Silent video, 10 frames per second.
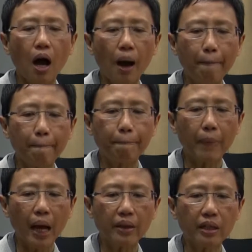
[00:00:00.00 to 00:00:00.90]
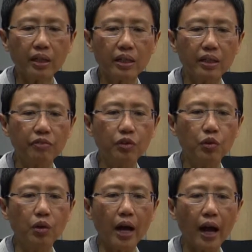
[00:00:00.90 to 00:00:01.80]
I think that if
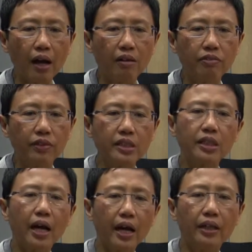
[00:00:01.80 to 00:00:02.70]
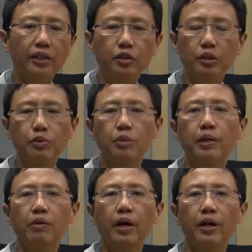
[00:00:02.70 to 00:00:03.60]
you have, let's say I had a dream to
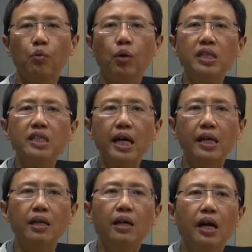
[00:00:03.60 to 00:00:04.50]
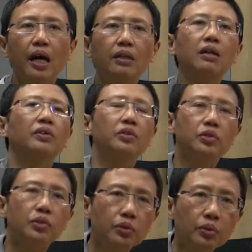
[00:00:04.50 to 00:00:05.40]
be a writer, once I had gone to
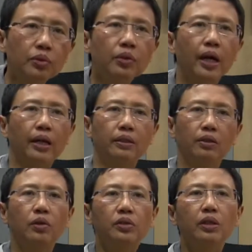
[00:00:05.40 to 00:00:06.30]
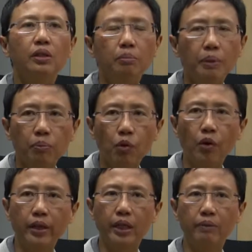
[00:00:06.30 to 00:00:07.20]
school and learned a little bit
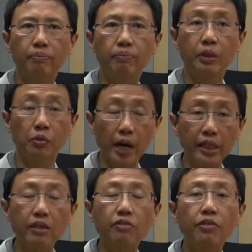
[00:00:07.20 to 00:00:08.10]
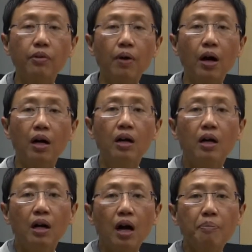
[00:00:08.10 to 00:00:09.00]
more and had been writing for a while,
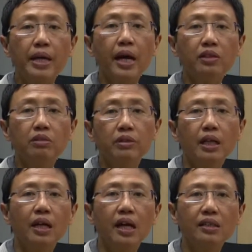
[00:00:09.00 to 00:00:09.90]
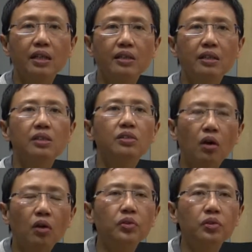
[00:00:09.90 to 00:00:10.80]
I began to realize that this is
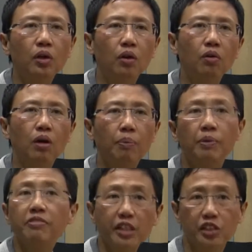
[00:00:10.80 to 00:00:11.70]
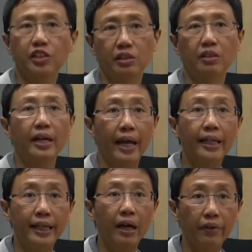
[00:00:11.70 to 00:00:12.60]
also a profession like
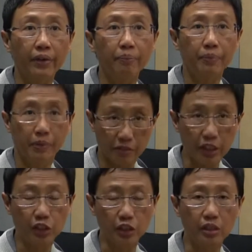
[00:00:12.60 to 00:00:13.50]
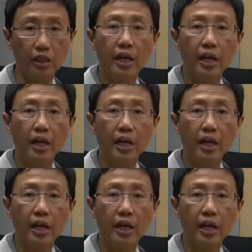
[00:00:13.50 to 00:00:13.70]
any other profession,